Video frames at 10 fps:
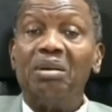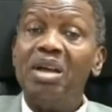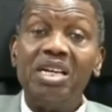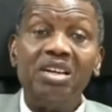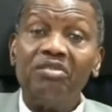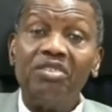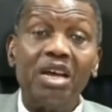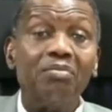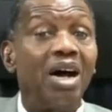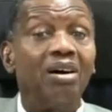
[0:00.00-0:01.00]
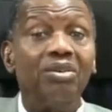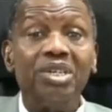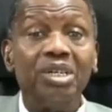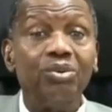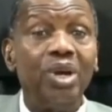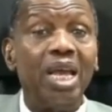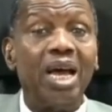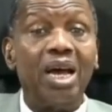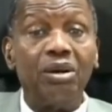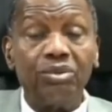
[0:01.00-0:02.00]
But many of them are on the
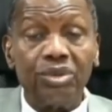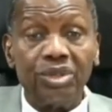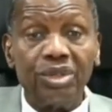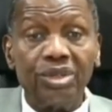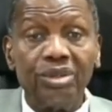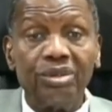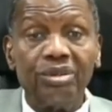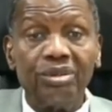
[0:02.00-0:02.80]
way out.